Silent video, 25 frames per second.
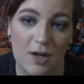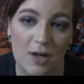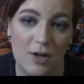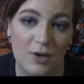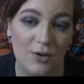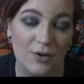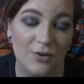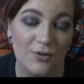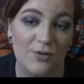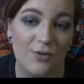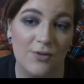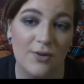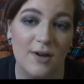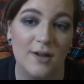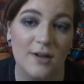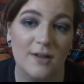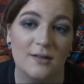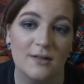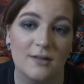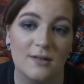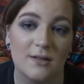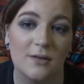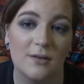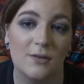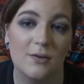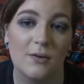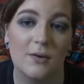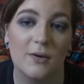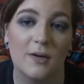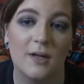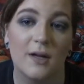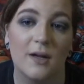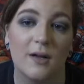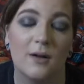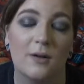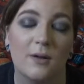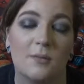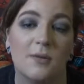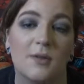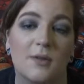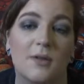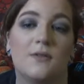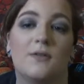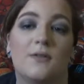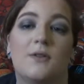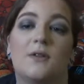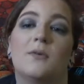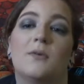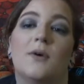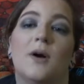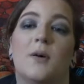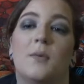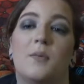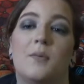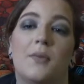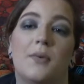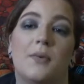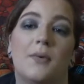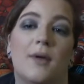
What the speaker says: and your friends in order to help lift you up